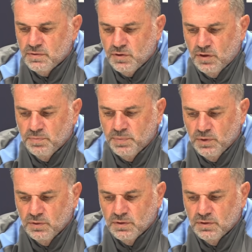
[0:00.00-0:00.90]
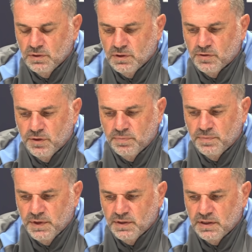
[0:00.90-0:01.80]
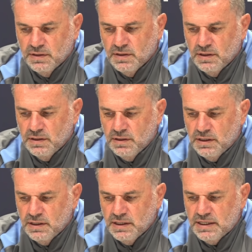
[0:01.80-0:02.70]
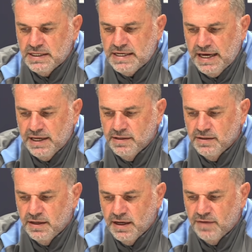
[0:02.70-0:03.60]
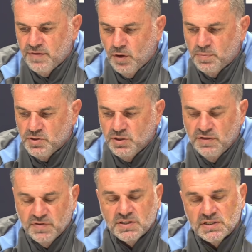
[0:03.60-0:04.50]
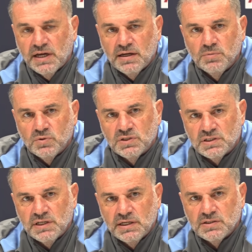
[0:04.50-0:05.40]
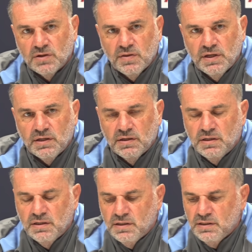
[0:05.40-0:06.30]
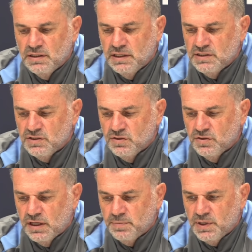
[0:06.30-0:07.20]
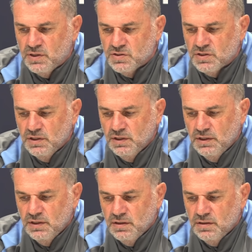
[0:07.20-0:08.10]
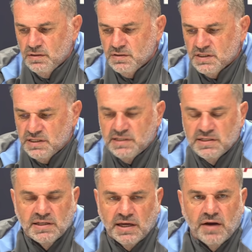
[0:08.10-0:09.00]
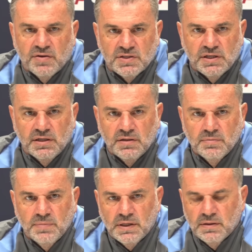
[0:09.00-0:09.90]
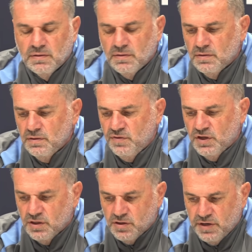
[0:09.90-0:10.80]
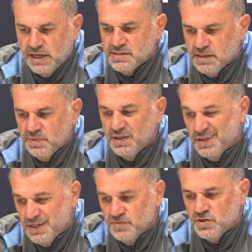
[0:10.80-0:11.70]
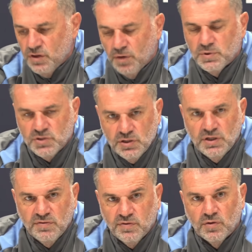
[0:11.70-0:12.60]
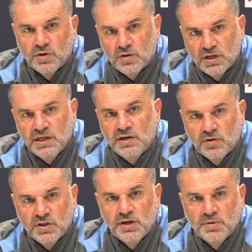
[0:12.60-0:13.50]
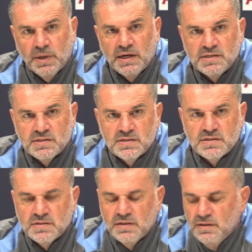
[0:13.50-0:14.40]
try and build a group that can have the opportunity for sustainable success. I think you need to do that, because success isn't guaranteed. But if you can create something that gives you the opportunity for it on a year-on-year basis,